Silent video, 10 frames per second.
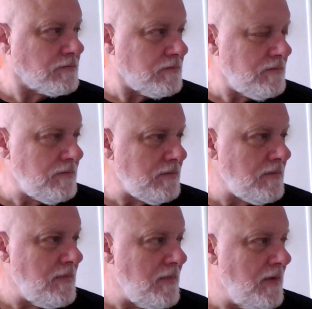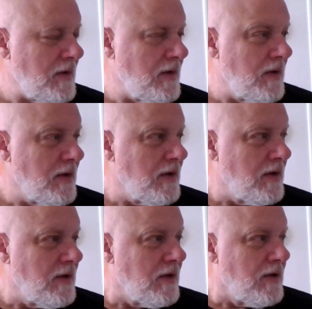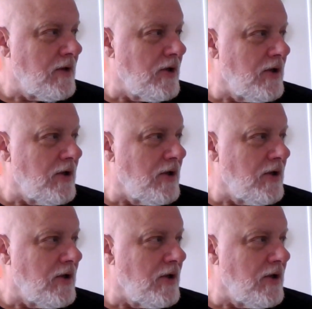No one is speaking in this clip.